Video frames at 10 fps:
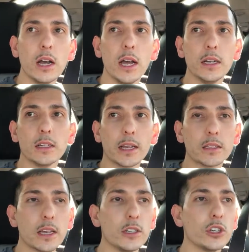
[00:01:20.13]
And like I
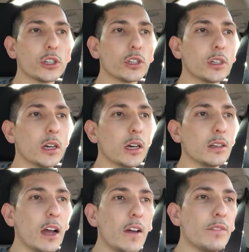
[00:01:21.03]
said, just,
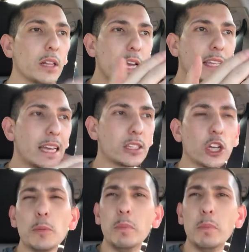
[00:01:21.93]
I feel like it's